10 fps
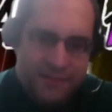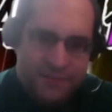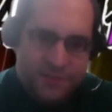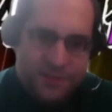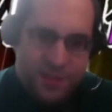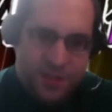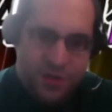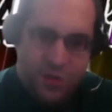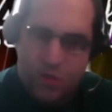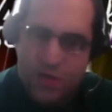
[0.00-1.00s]

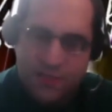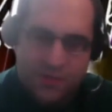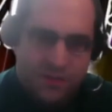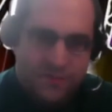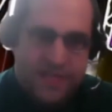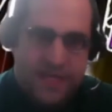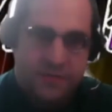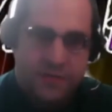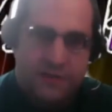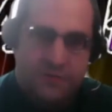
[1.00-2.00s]
So I took them down. I
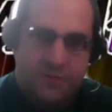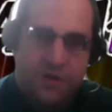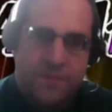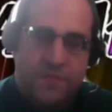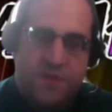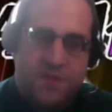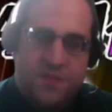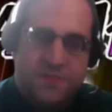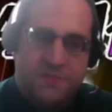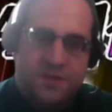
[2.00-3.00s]
wrote up person
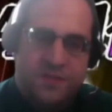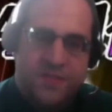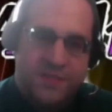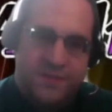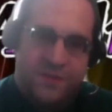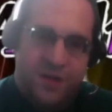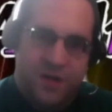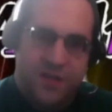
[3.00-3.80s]
permission form.